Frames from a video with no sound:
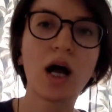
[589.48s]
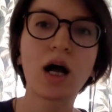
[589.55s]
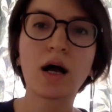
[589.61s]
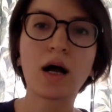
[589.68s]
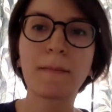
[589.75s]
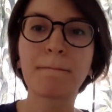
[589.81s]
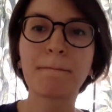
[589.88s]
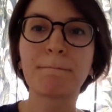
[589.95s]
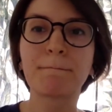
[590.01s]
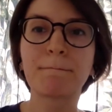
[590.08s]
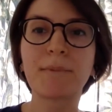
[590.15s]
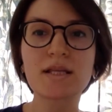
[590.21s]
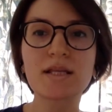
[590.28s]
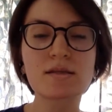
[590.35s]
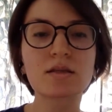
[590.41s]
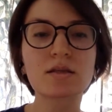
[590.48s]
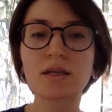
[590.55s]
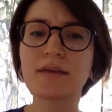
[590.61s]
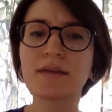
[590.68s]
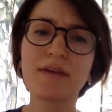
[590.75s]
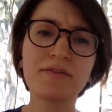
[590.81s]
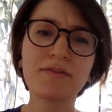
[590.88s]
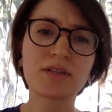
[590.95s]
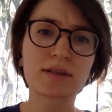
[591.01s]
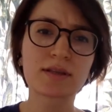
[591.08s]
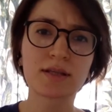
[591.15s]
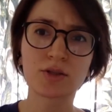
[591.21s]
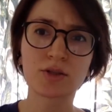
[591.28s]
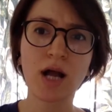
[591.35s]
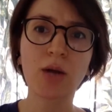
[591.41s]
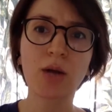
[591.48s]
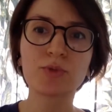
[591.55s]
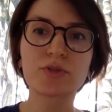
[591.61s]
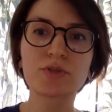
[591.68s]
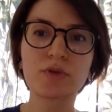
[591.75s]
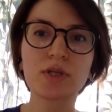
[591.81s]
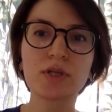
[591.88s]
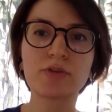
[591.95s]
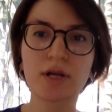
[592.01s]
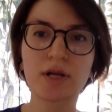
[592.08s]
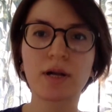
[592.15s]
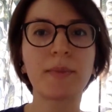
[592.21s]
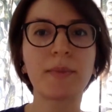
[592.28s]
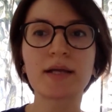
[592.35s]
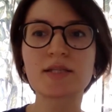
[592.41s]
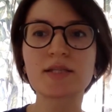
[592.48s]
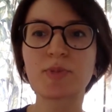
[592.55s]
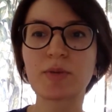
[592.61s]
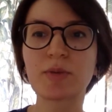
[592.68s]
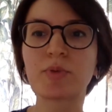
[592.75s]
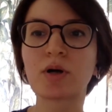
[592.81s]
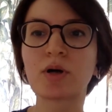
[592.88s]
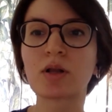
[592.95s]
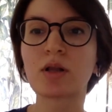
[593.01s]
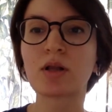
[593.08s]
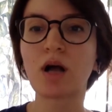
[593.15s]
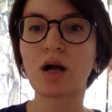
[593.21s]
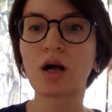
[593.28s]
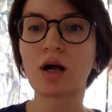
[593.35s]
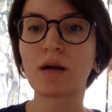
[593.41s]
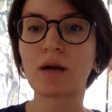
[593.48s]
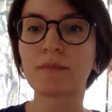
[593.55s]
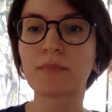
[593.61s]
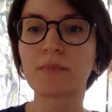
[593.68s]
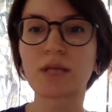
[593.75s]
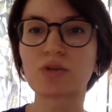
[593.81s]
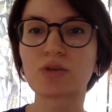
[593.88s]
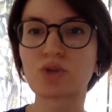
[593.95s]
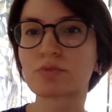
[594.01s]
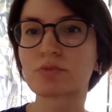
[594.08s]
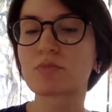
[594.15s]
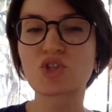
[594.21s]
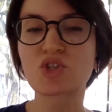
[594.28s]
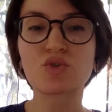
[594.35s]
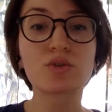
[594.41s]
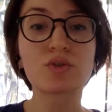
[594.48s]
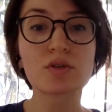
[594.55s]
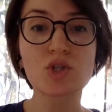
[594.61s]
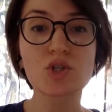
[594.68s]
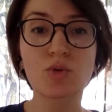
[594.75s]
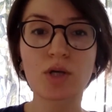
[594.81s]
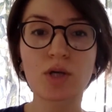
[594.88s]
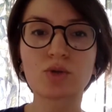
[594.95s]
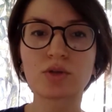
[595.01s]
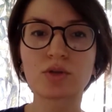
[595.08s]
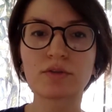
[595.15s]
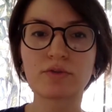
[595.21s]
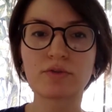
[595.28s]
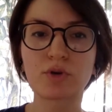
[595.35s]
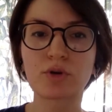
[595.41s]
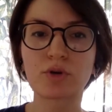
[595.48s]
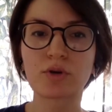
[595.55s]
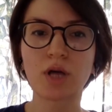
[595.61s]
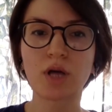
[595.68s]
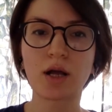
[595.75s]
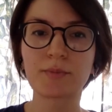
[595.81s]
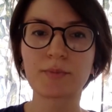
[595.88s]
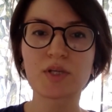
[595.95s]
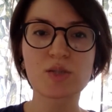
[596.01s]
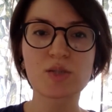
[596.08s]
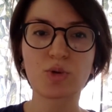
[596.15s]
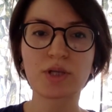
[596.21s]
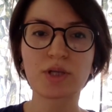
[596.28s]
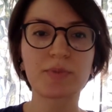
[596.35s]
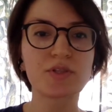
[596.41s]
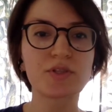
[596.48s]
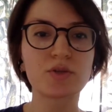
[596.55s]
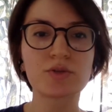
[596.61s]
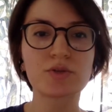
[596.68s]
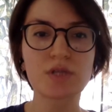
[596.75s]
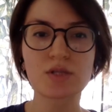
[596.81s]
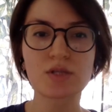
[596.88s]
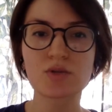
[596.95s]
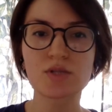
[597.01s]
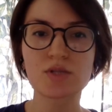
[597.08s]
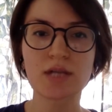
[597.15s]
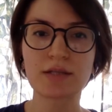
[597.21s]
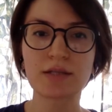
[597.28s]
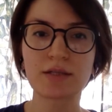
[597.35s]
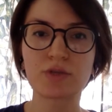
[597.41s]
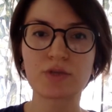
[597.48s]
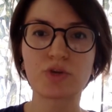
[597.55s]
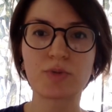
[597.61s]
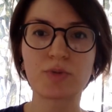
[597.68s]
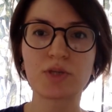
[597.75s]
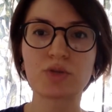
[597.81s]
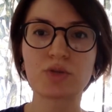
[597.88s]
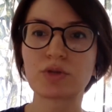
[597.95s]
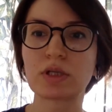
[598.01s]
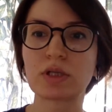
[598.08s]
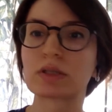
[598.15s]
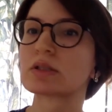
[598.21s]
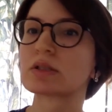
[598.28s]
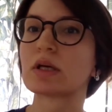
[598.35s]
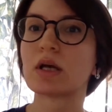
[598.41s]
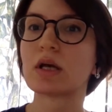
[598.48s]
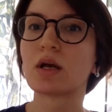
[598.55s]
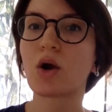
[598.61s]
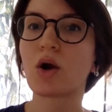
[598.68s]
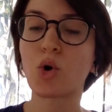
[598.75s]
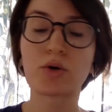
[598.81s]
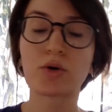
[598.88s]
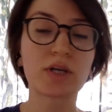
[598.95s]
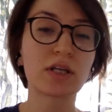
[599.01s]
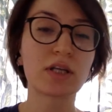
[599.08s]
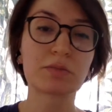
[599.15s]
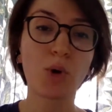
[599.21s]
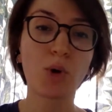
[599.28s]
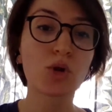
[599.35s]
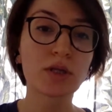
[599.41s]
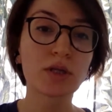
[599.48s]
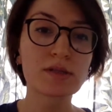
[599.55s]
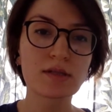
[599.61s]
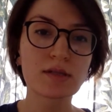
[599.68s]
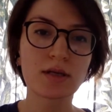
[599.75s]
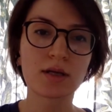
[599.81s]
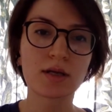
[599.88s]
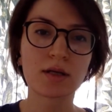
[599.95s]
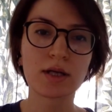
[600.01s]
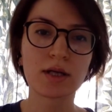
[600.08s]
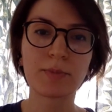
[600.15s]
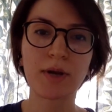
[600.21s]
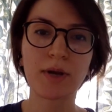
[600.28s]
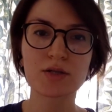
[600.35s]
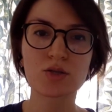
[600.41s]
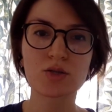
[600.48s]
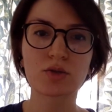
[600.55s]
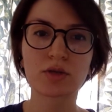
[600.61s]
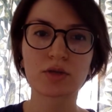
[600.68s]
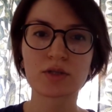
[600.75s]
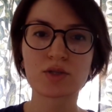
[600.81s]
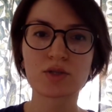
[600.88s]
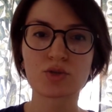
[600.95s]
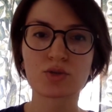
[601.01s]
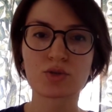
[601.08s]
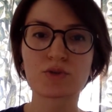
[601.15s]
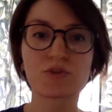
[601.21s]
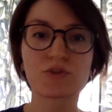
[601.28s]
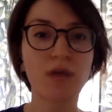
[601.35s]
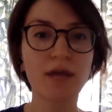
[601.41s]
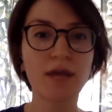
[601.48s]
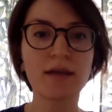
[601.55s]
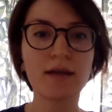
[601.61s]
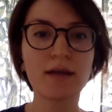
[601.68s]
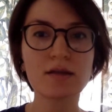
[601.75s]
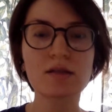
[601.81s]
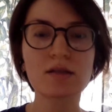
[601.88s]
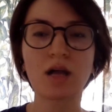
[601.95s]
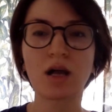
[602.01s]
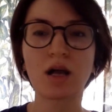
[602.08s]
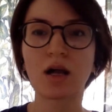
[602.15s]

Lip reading: But yeah, definitely, I would really recommend people, like, students who are looking for exploring opportunities to study in European Union or in Poland in particular, to try that,